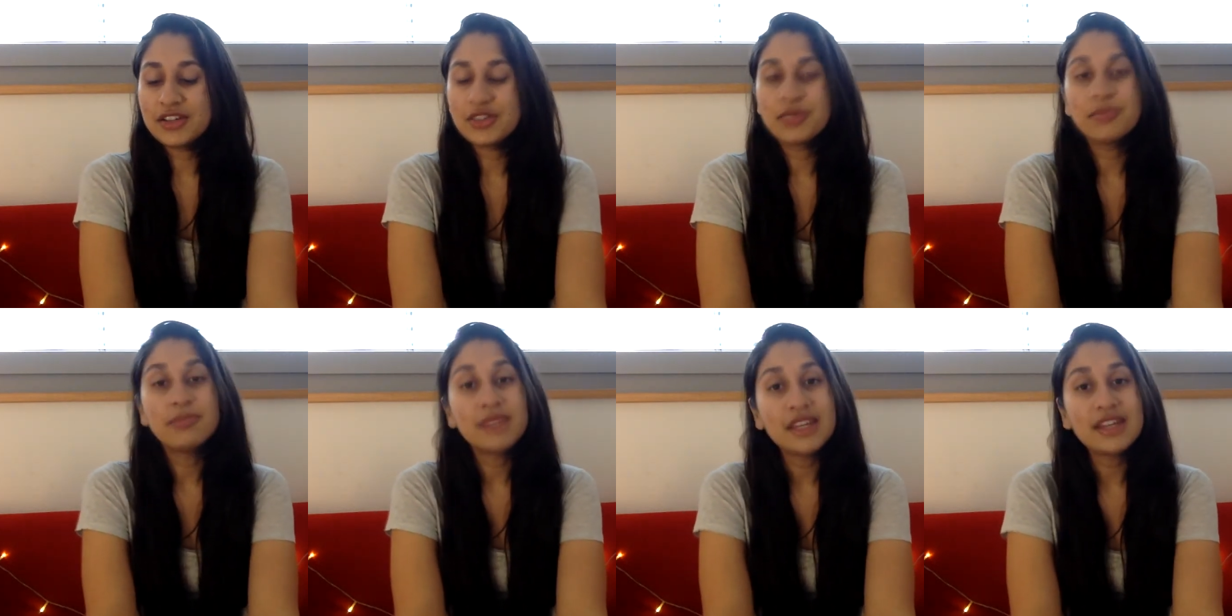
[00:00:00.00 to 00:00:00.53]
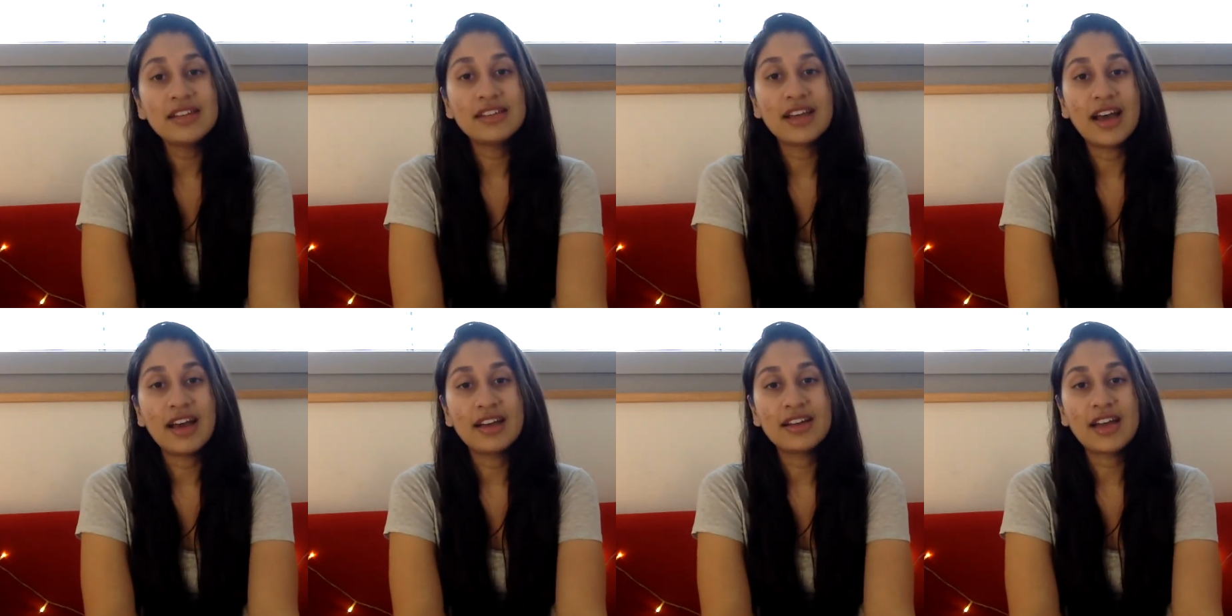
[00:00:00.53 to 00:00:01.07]
to me,
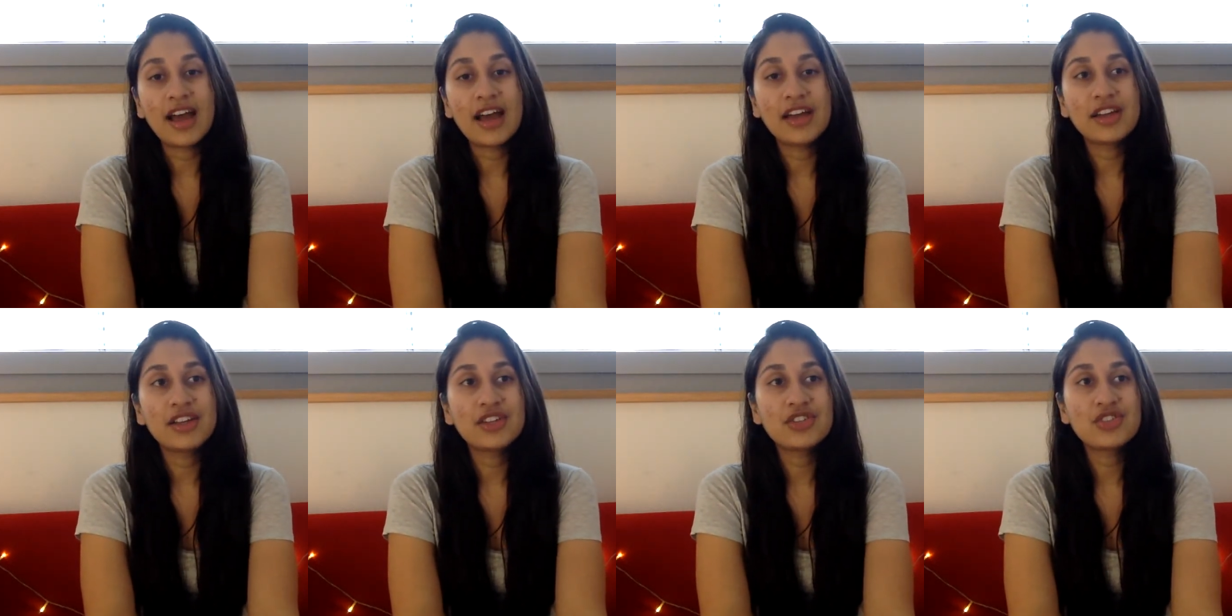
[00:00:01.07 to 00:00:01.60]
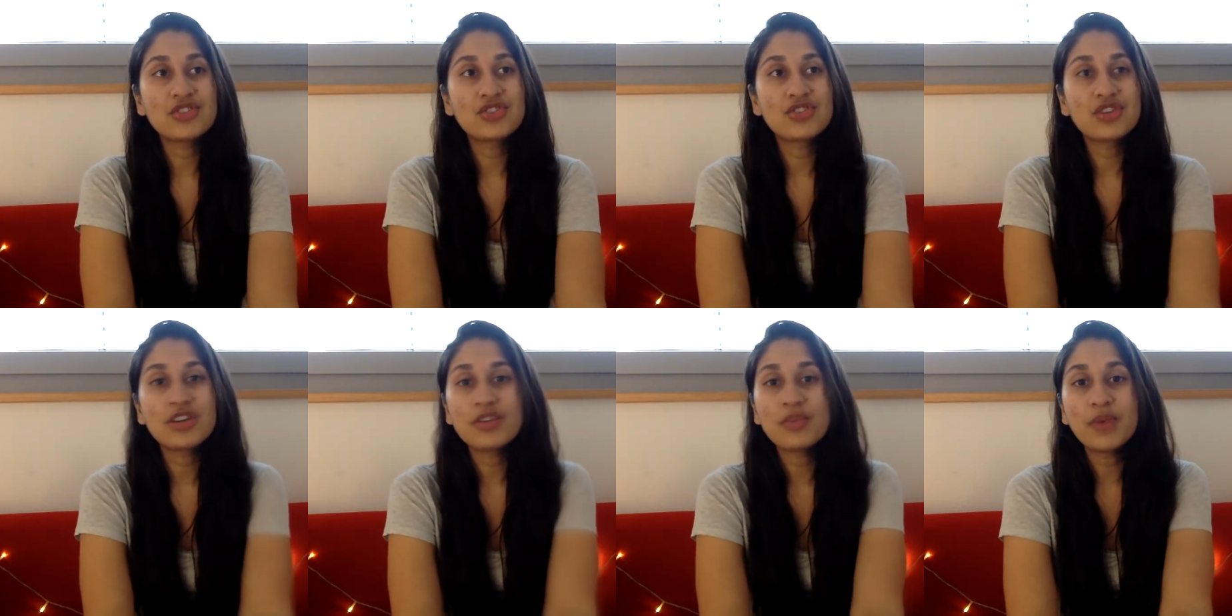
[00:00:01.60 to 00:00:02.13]
that I
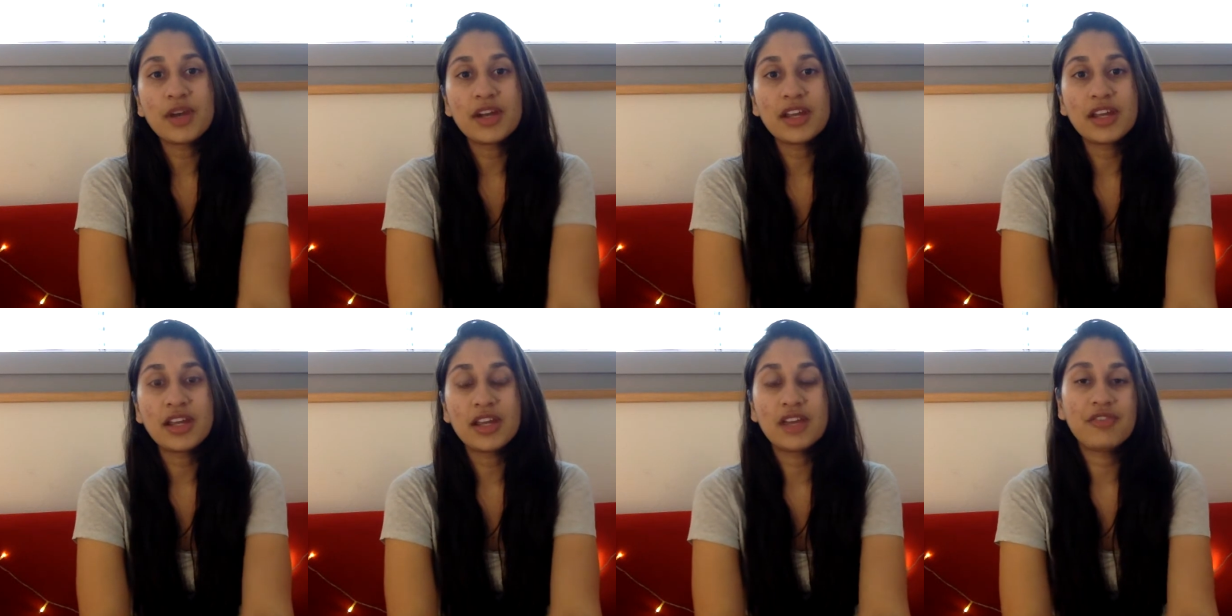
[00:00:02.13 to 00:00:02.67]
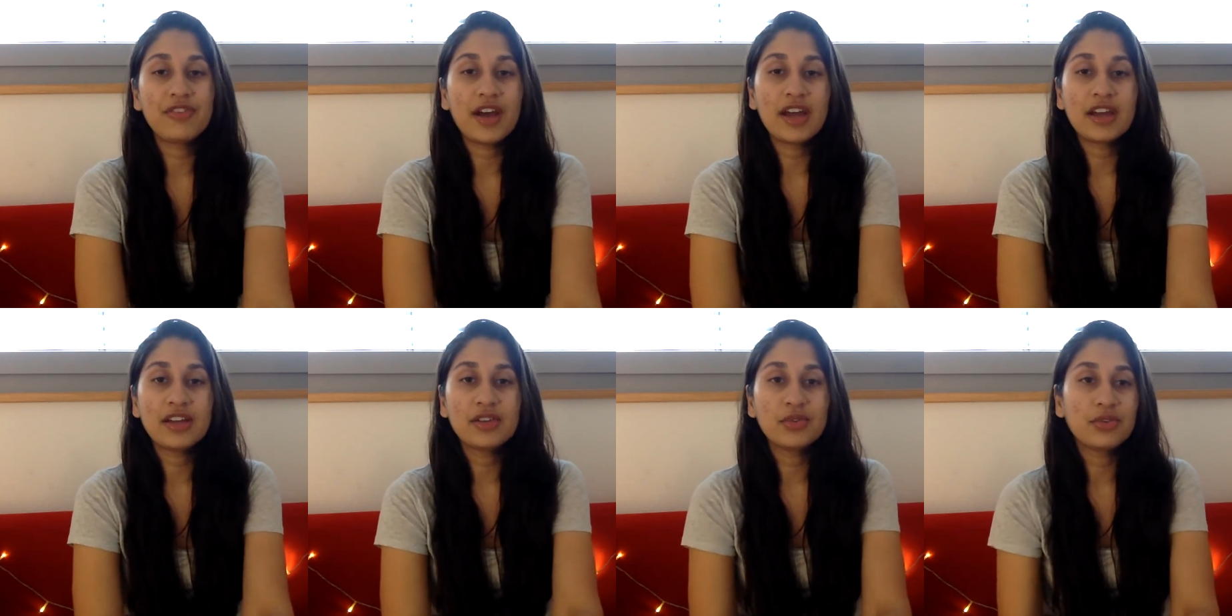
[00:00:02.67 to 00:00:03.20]
shouldn't worry if
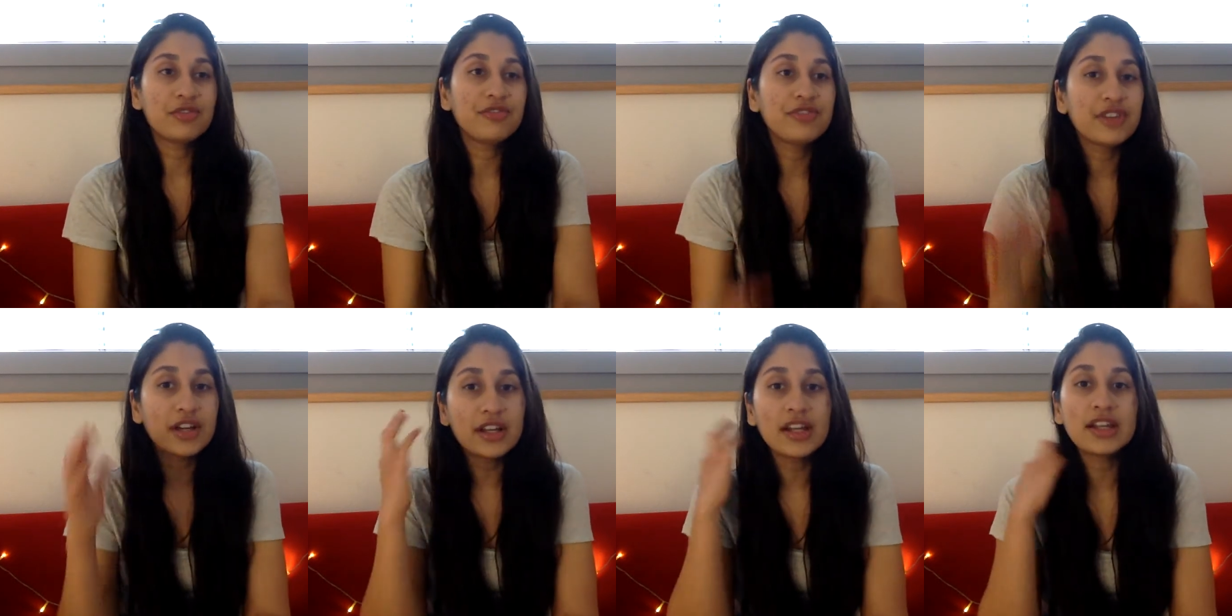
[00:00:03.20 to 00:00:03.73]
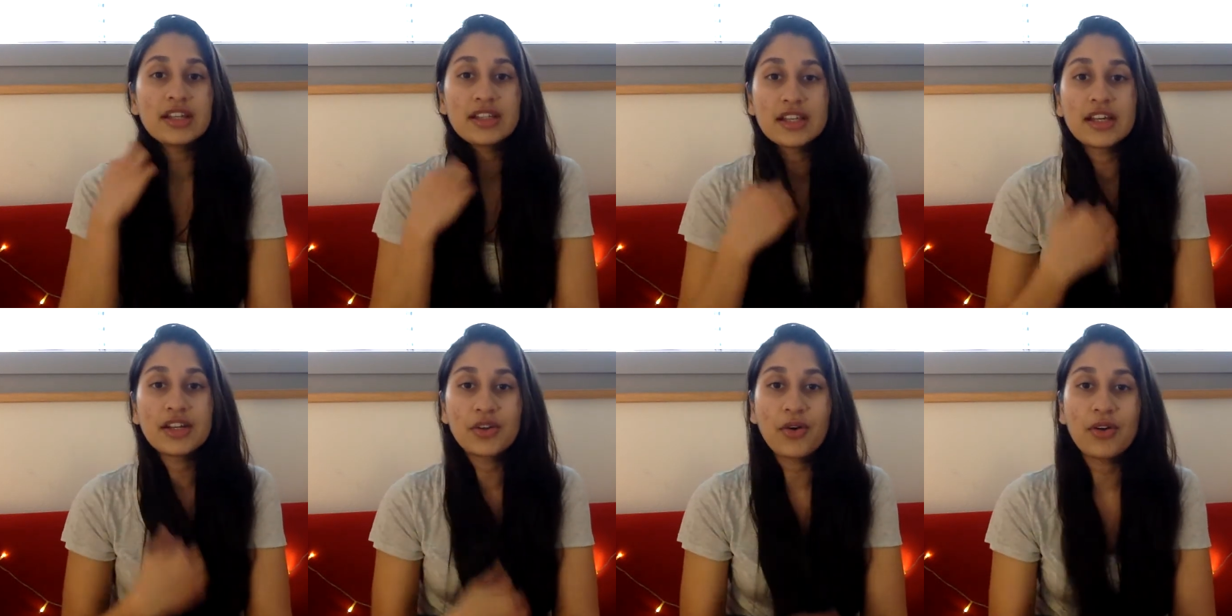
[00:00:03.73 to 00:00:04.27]
I don't fear
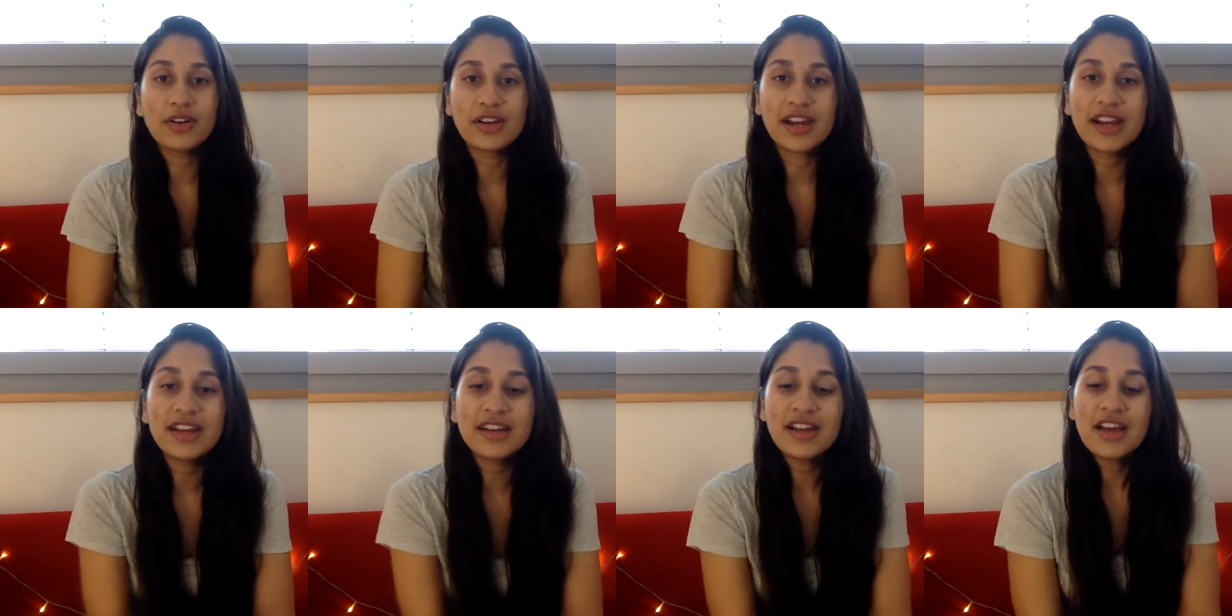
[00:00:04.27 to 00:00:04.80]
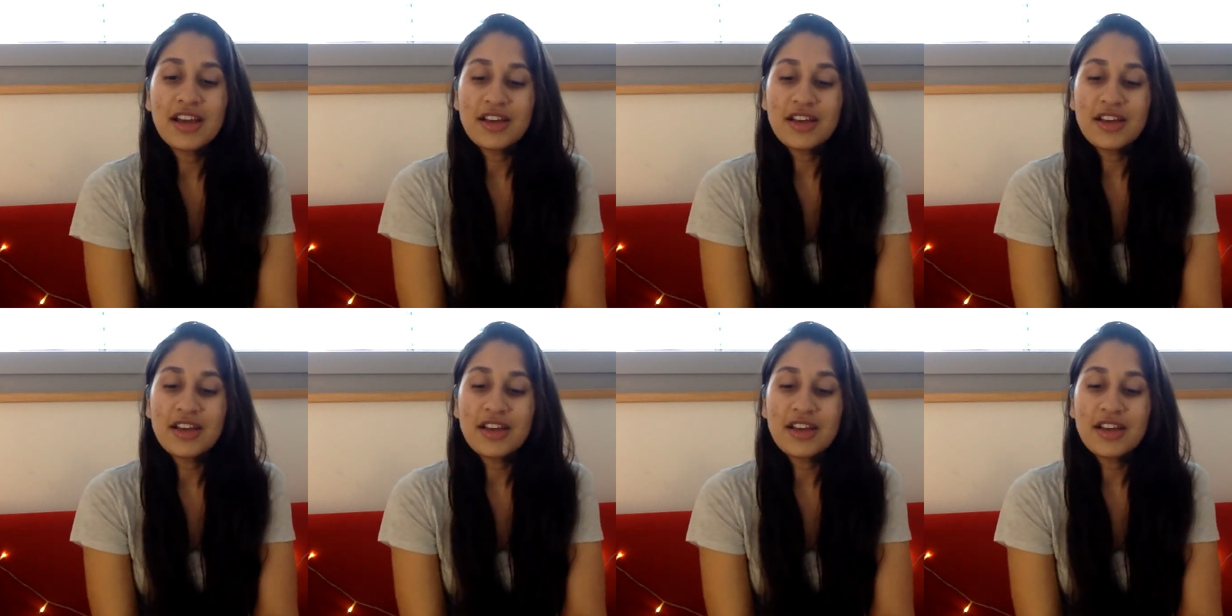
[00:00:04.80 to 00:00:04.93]
anything at all, right?